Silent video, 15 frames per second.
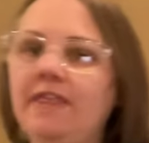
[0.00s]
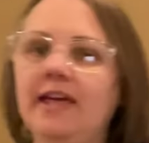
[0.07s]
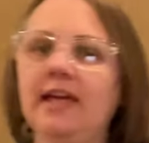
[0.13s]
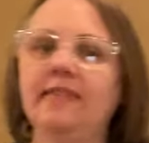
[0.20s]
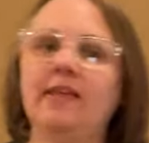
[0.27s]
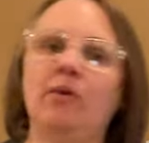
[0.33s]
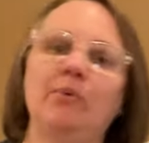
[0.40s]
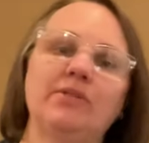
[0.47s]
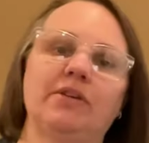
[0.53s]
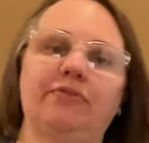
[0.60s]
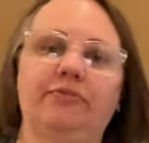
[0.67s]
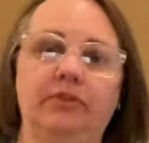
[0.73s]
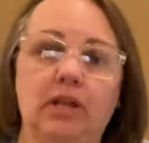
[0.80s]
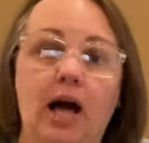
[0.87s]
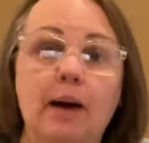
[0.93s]
thing that was a
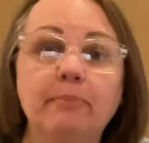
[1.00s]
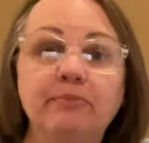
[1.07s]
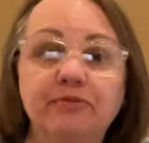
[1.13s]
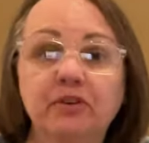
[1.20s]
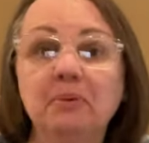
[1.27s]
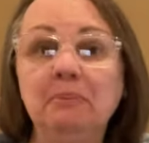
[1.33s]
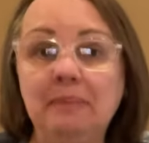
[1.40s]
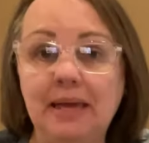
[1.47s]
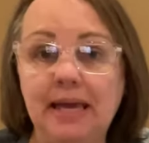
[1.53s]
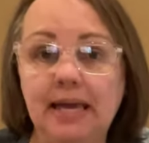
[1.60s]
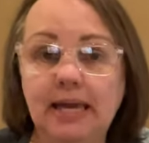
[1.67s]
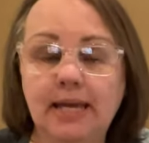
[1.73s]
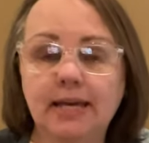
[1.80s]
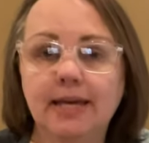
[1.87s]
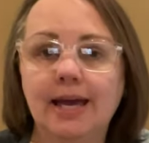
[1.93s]
flop for
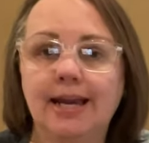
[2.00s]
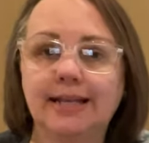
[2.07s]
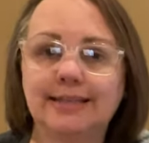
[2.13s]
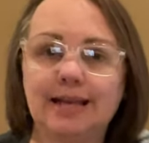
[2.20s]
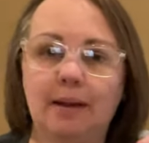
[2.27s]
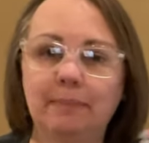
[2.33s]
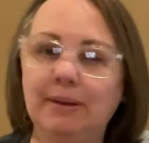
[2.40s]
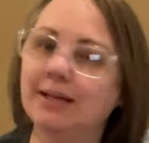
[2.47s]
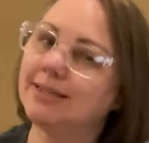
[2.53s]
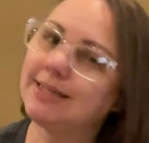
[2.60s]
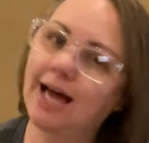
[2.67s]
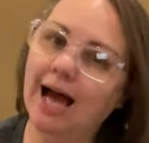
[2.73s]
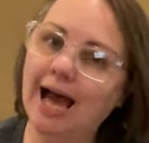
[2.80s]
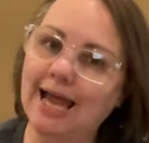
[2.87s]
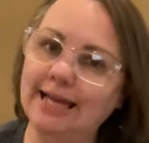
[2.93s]
me, and it's not because
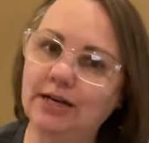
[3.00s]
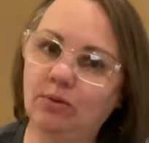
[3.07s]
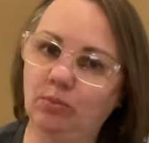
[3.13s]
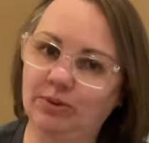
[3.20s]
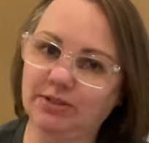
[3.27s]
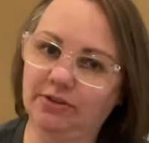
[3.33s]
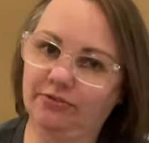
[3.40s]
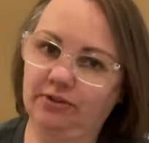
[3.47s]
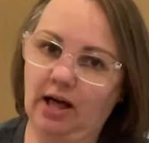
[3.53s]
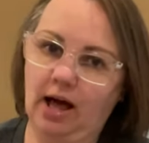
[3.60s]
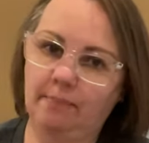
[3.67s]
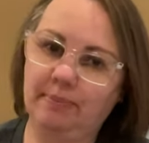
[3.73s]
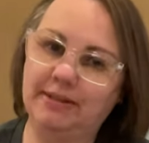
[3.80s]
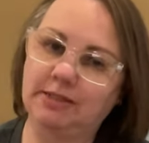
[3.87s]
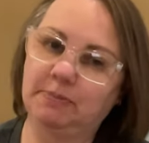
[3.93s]
the item was a
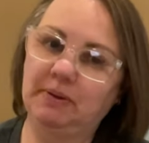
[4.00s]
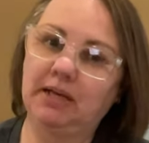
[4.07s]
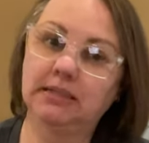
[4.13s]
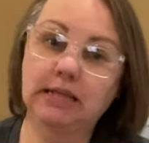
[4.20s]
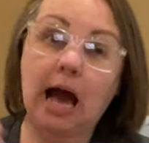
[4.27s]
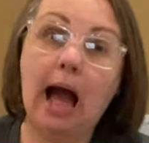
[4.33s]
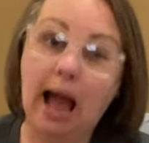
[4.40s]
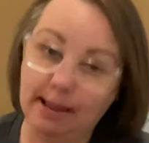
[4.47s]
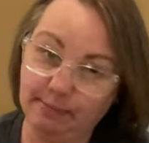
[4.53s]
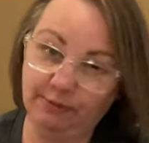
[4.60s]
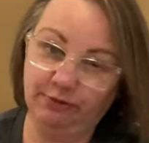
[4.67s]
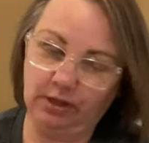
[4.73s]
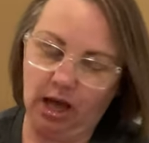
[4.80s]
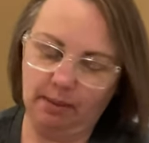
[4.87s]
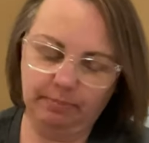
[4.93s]
flop, it's because I'm a
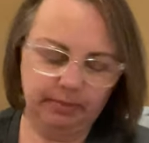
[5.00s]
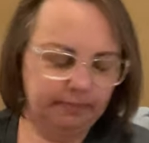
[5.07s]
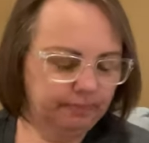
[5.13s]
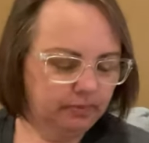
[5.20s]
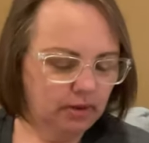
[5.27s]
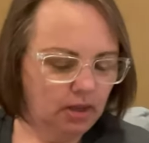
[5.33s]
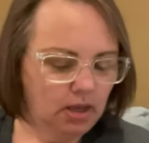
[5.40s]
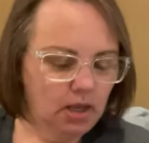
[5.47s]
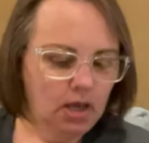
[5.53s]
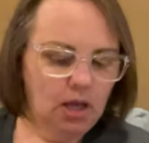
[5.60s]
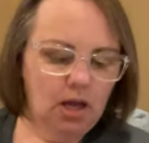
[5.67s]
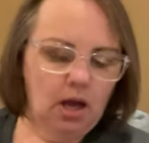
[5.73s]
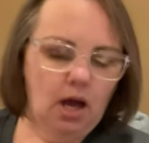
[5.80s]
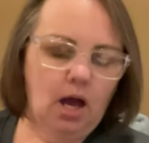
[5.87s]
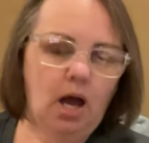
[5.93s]
flop.
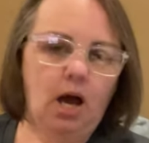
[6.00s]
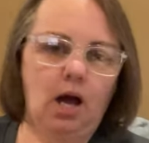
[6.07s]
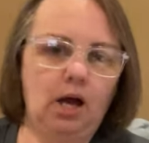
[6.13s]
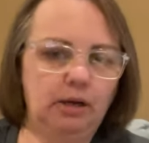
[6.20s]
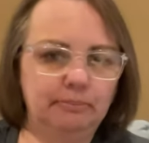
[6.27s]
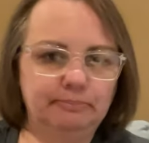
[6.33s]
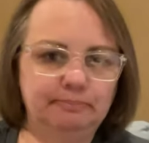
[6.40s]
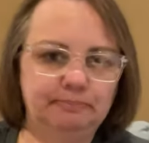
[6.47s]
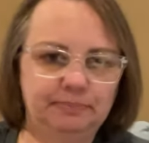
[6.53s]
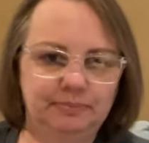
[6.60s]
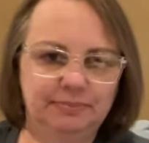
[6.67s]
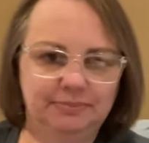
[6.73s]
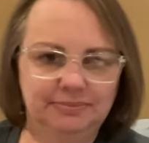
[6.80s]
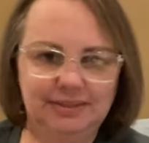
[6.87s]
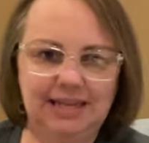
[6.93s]
Um,
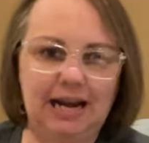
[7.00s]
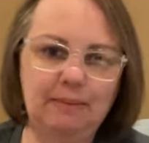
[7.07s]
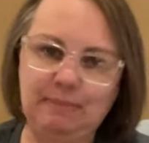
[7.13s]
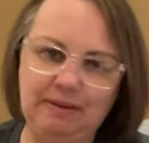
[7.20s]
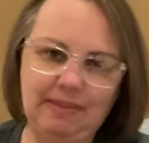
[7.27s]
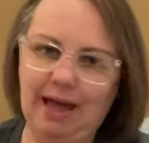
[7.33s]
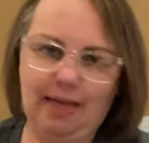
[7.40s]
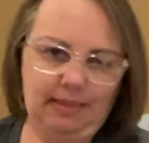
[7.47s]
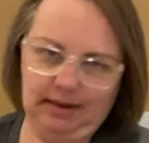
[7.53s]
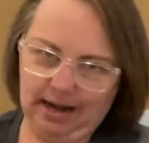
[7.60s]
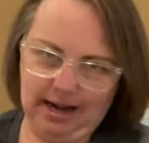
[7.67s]
and I mean that in the